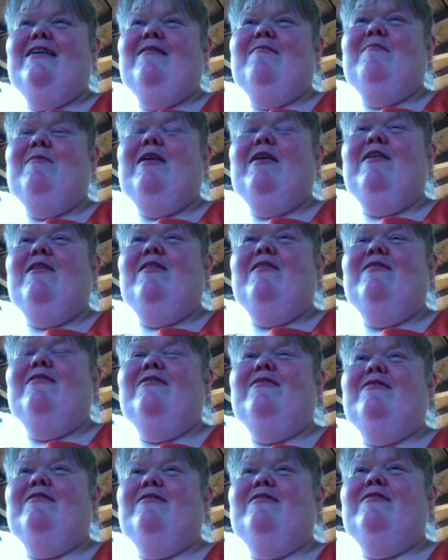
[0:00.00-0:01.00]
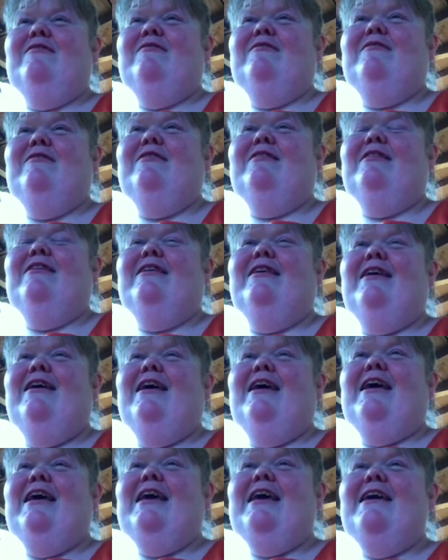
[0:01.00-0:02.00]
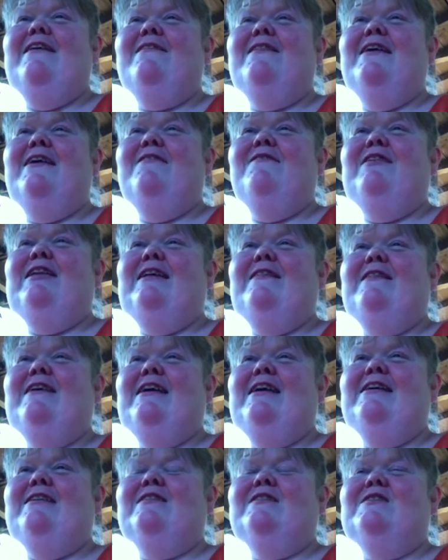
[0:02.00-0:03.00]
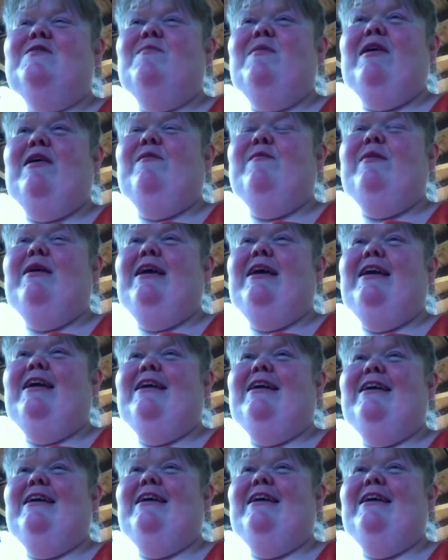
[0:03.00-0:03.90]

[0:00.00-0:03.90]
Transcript: No. I can't think of anything else about me.